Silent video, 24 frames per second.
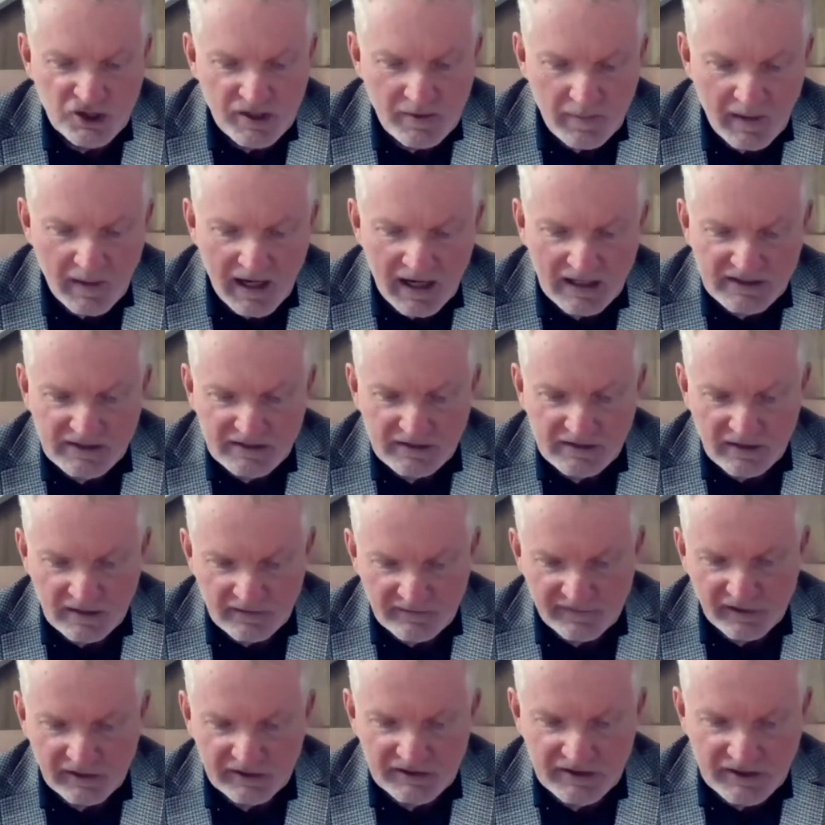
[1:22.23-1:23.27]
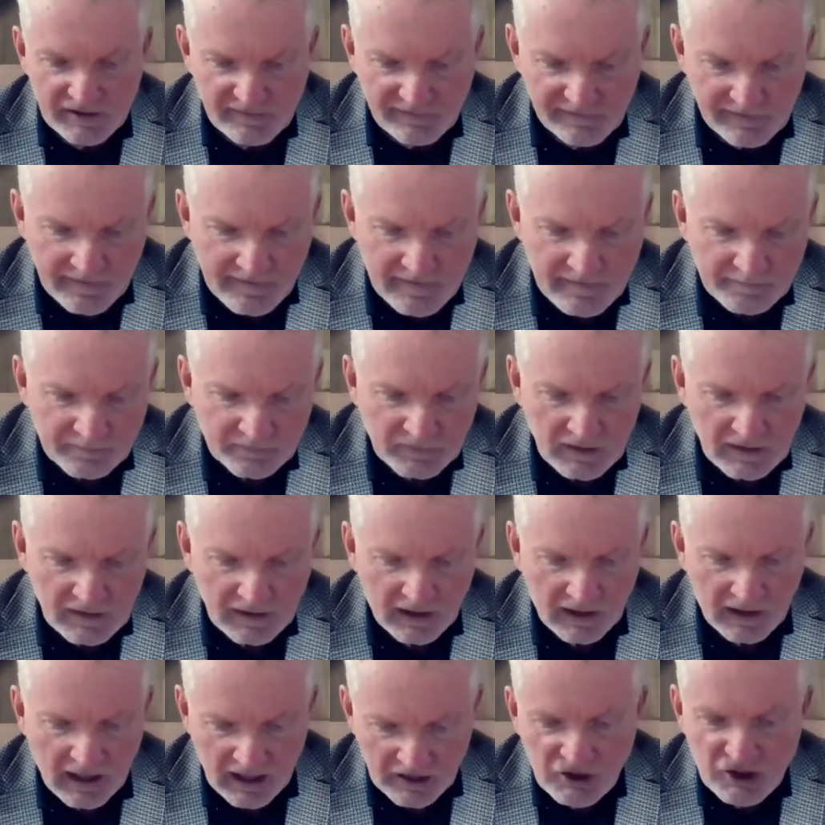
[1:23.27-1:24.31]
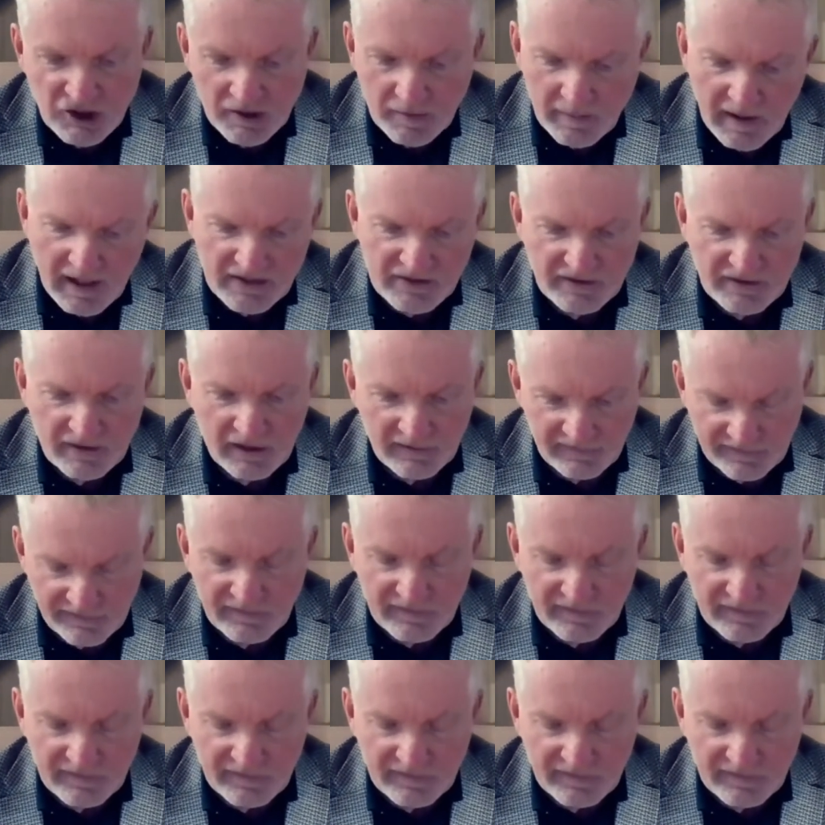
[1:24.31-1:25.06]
GBS Vertiv and GBS